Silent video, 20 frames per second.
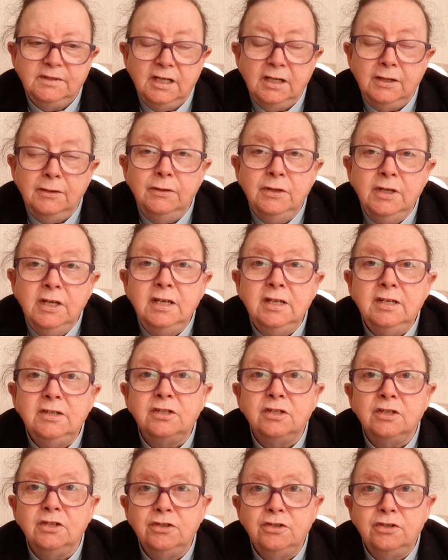And
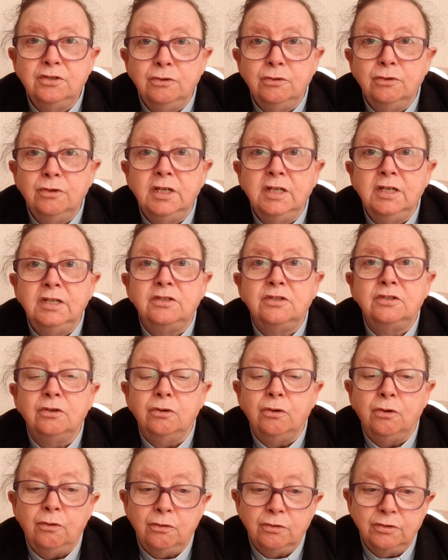these stories
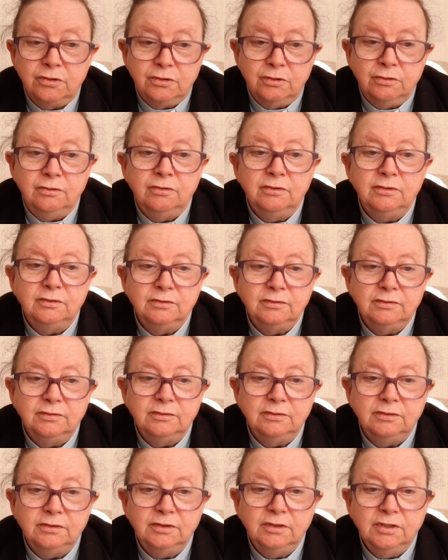also
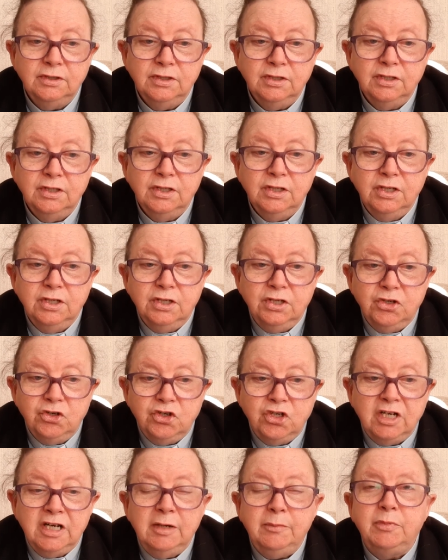
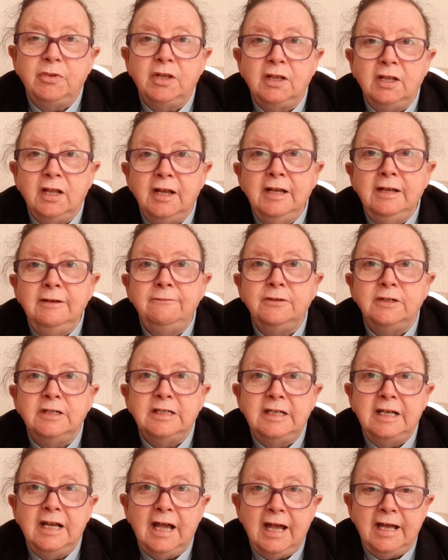shape the life
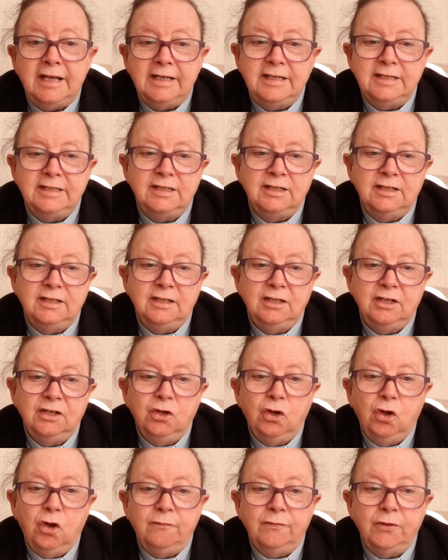and character
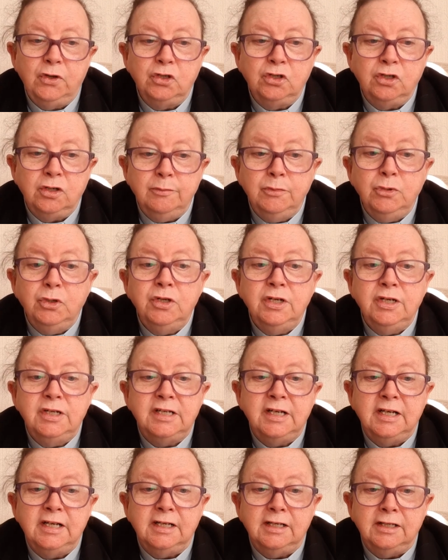of our
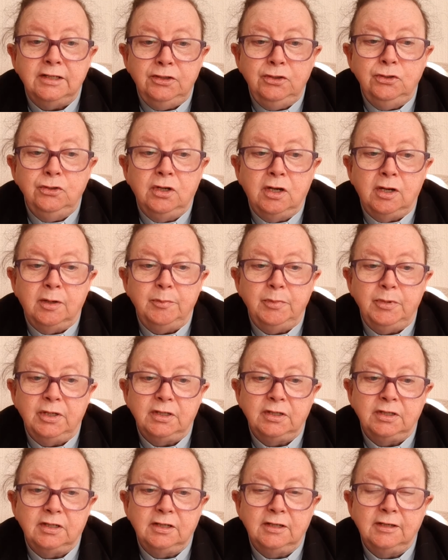community in New
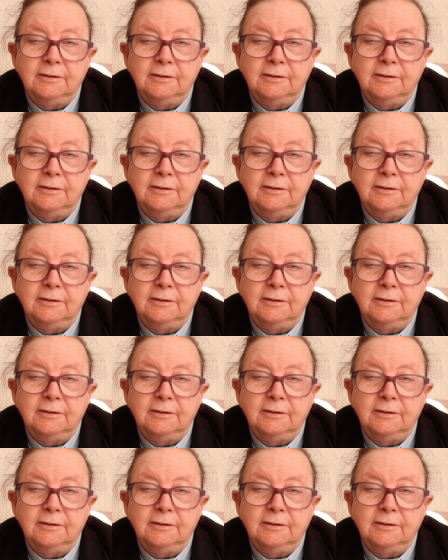Cumnock.